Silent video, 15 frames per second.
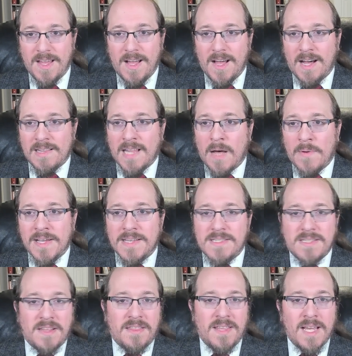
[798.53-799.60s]
allowing
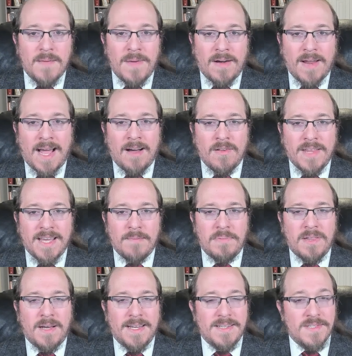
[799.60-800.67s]
us to think about how they
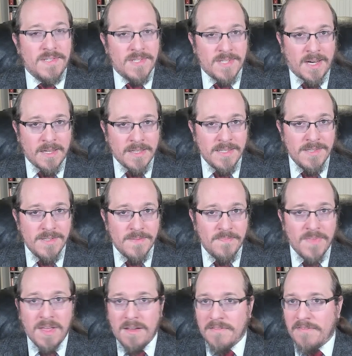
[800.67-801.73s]
apply to solids,
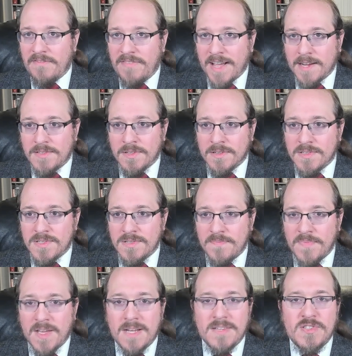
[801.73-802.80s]
vectors,
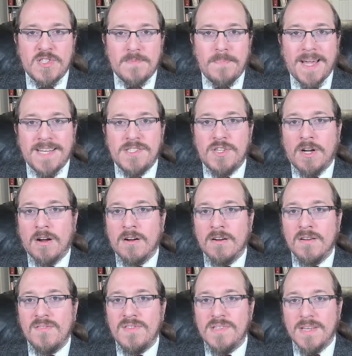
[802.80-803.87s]
space
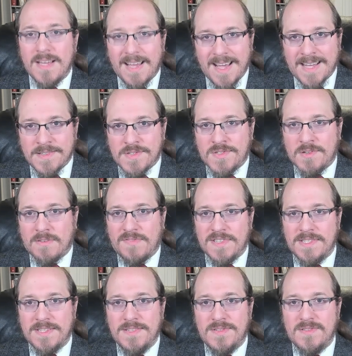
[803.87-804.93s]
curves, and
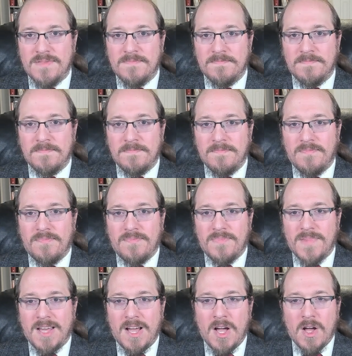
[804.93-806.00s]
surfaces.
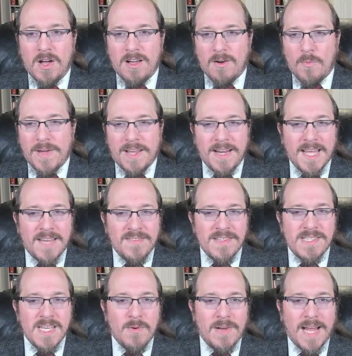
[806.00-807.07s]
We can even
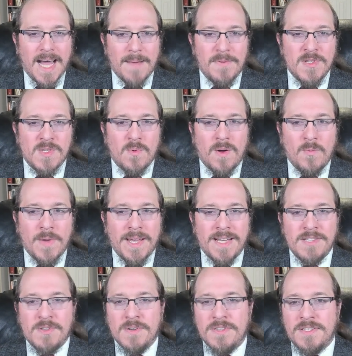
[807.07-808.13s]
see what happens when we
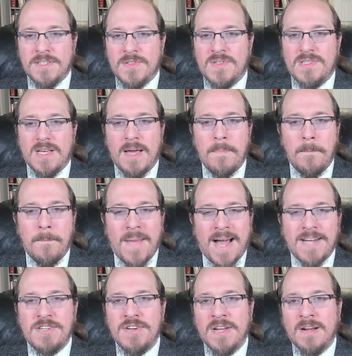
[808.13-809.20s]
introduce
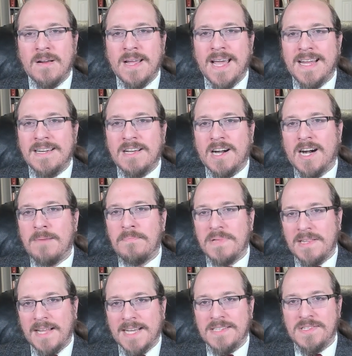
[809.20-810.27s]
imaginary and
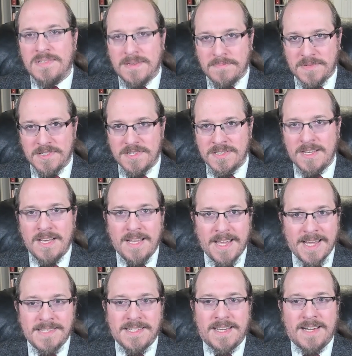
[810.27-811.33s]
complex numbers
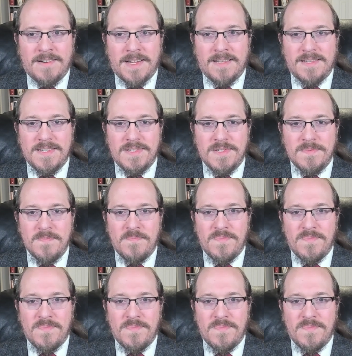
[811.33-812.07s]
into calculus.